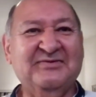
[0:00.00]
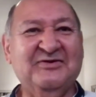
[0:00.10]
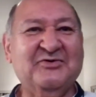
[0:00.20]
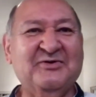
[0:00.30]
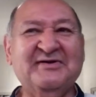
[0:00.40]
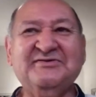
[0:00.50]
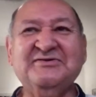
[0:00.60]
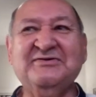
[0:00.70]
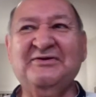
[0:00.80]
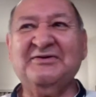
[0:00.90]
No
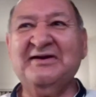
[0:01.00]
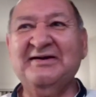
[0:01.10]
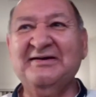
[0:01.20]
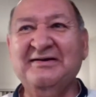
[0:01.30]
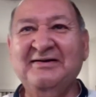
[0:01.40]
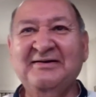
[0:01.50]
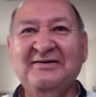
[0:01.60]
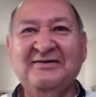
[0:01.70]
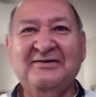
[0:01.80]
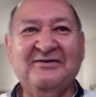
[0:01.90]
question? Okay.
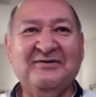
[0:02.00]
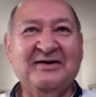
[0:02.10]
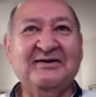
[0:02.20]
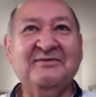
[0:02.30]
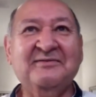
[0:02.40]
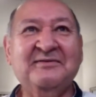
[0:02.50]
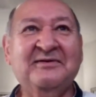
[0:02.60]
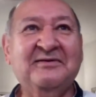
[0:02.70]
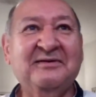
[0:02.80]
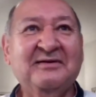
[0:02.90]
All right.
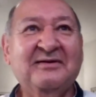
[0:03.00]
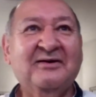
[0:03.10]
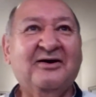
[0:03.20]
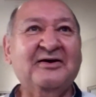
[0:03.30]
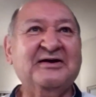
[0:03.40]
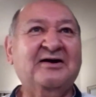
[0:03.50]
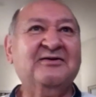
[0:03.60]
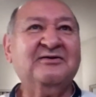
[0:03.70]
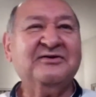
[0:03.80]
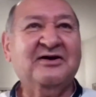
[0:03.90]

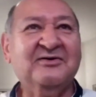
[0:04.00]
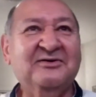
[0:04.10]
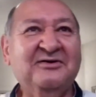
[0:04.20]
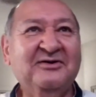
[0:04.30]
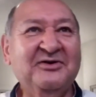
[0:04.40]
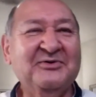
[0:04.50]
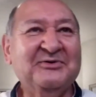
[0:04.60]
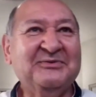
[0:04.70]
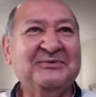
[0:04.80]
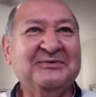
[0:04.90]
Yang
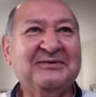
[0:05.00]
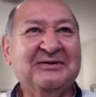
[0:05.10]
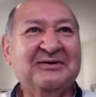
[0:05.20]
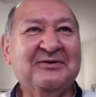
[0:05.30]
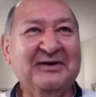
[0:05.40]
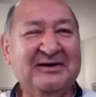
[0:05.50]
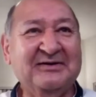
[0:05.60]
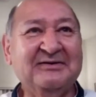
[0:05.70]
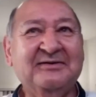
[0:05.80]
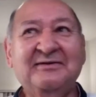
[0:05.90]
Lu, go ahead.